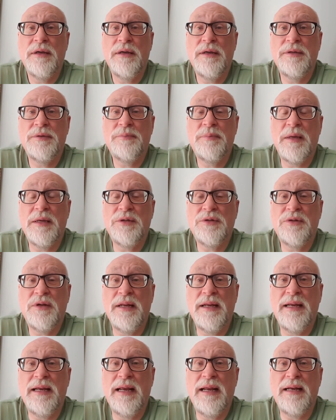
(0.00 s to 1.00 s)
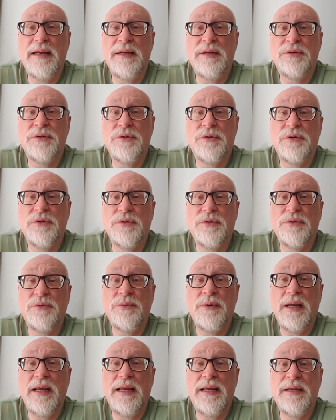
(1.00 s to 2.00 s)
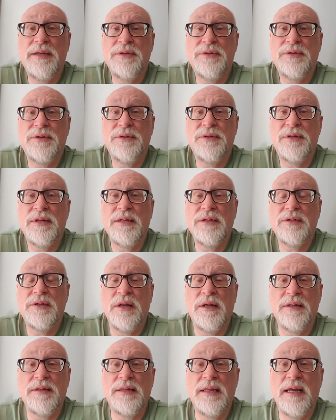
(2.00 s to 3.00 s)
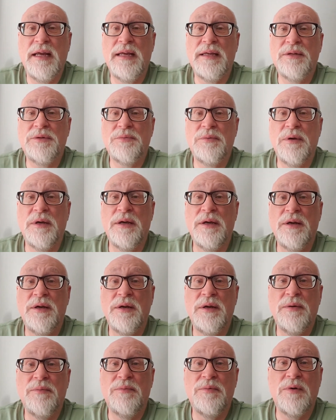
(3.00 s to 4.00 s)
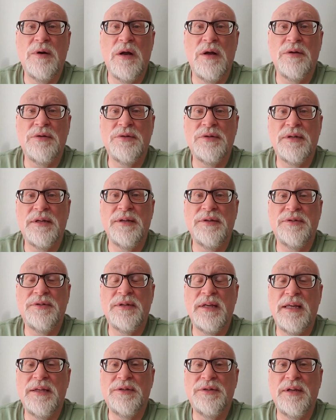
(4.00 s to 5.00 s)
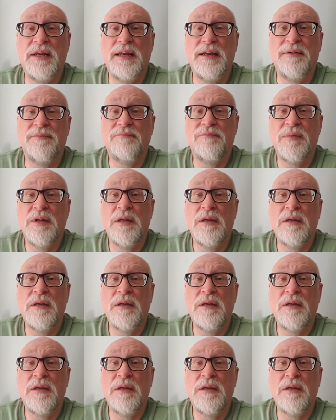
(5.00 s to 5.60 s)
especially any doorways and things like that where rot can set in